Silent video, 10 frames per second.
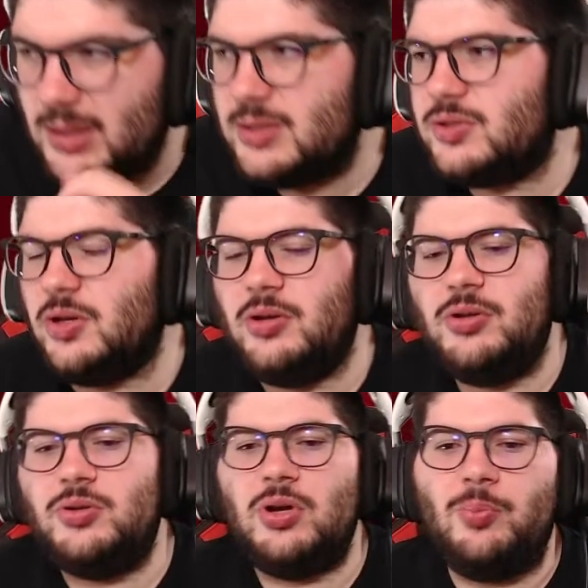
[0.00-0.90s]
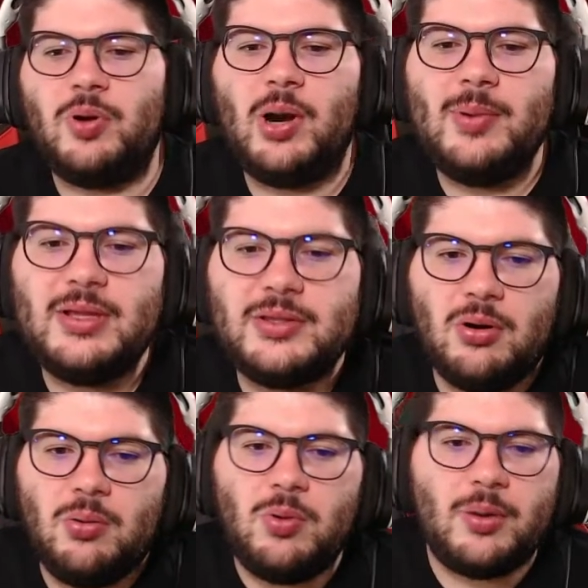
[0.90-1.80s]
So you don't, probably
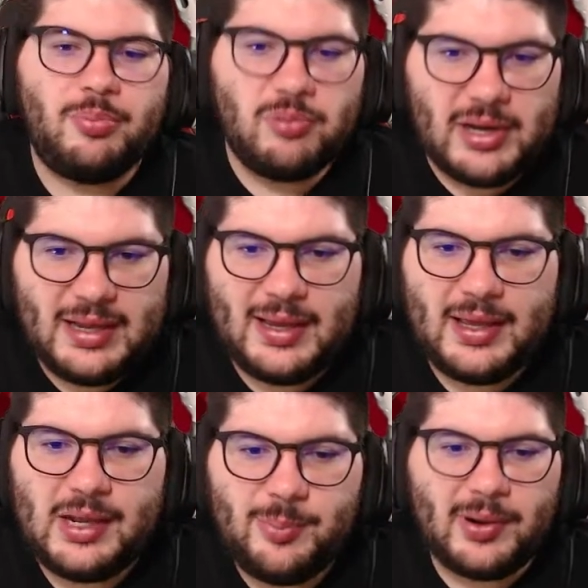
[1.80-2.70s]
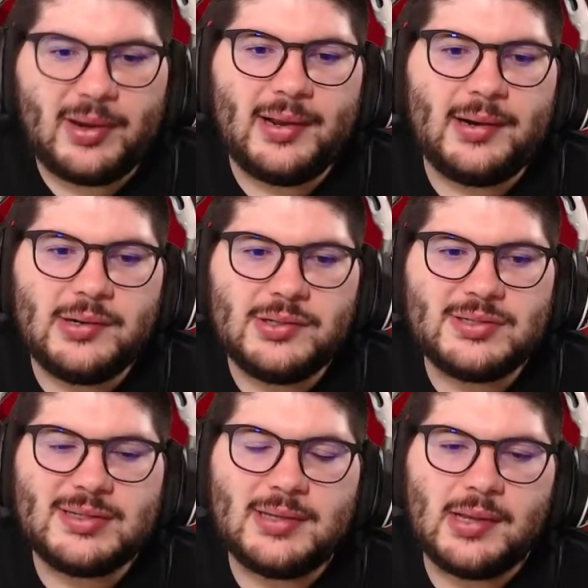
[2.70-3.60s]
don't want to bring in any players